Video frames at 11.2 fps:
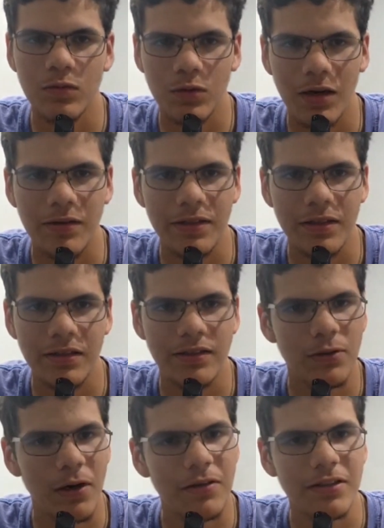
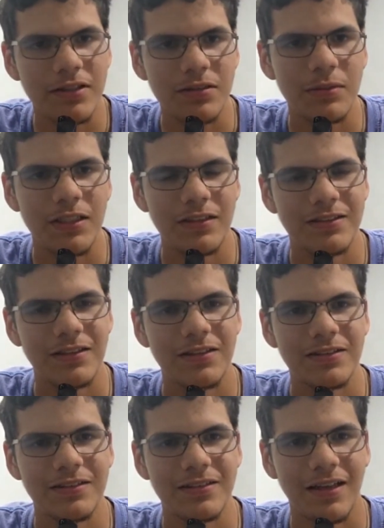throughout this media
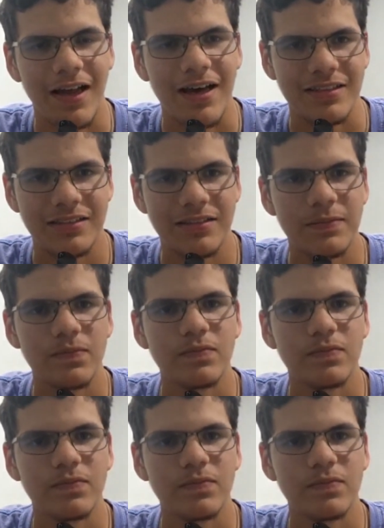studies class.